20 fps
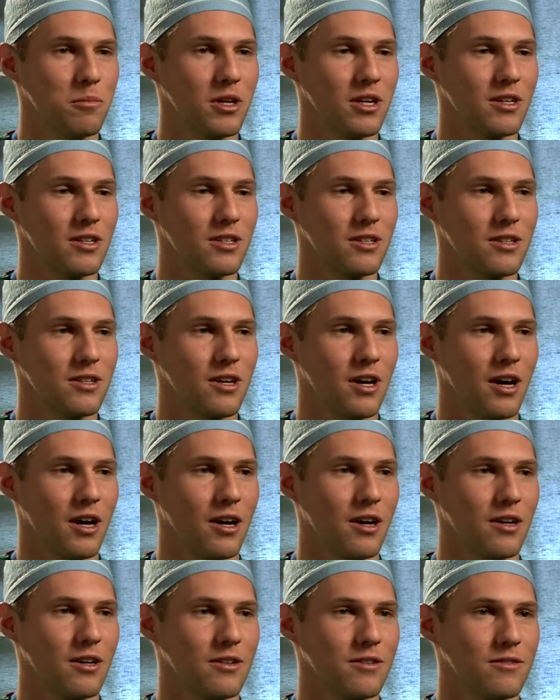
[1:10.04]
but
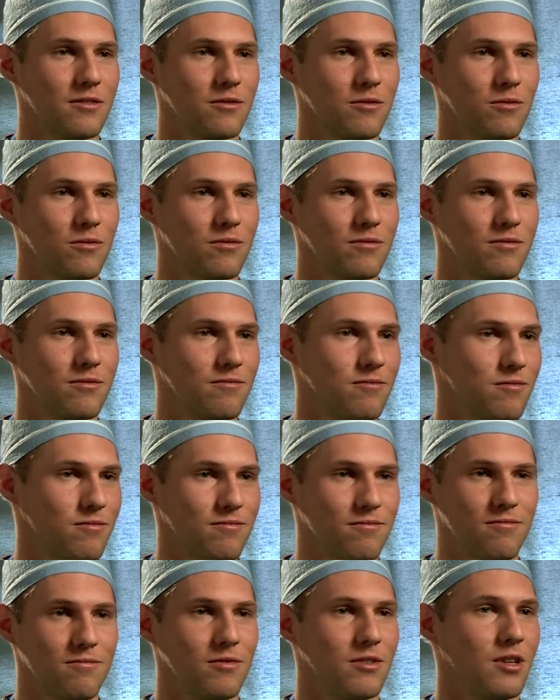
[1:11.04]
uh,
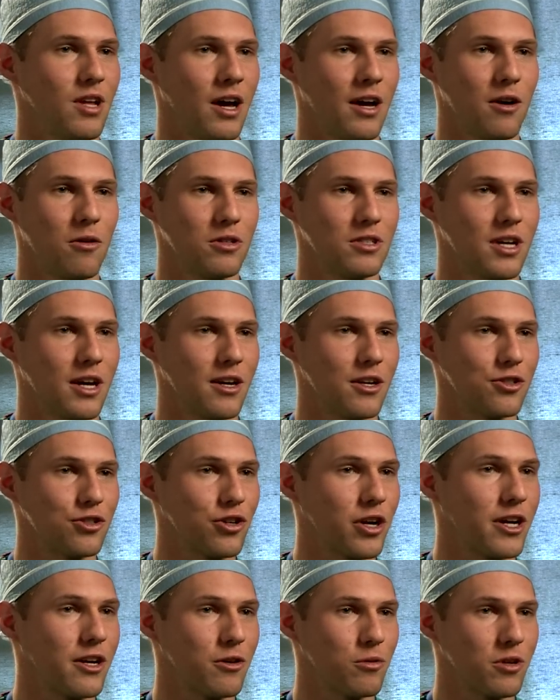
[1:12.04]
I always had a
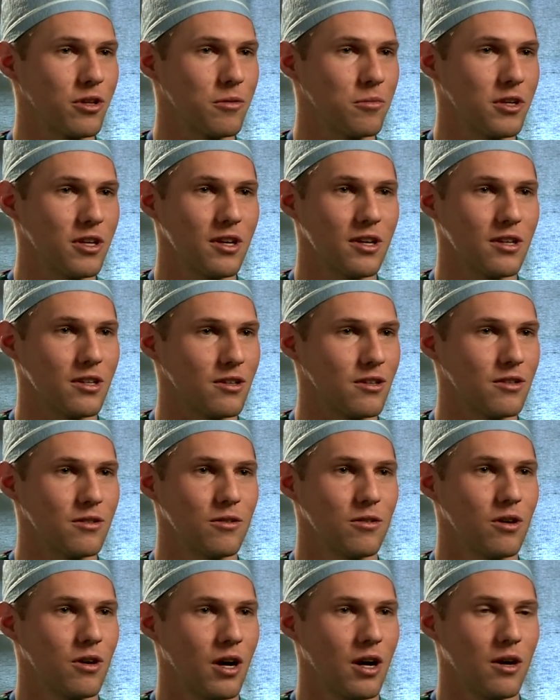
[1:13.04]
trainer with me and
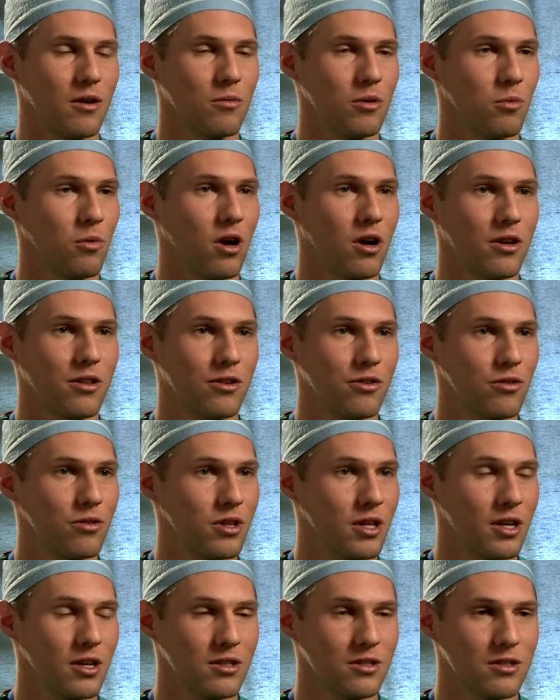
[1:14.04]
uh, we walked through
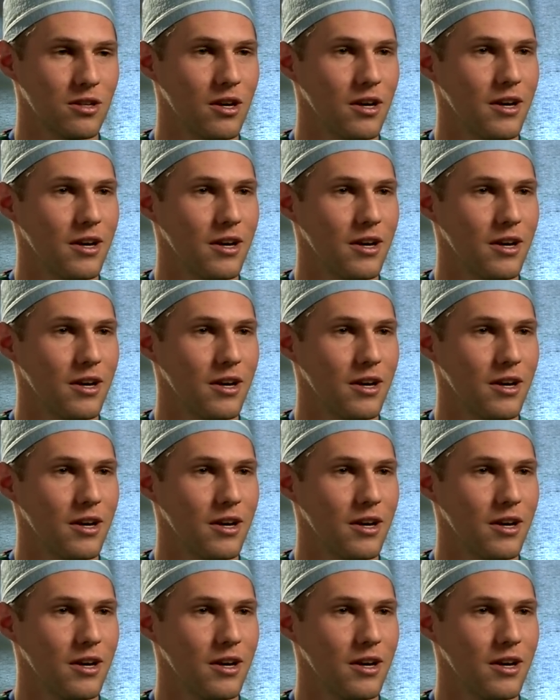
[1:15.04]
things.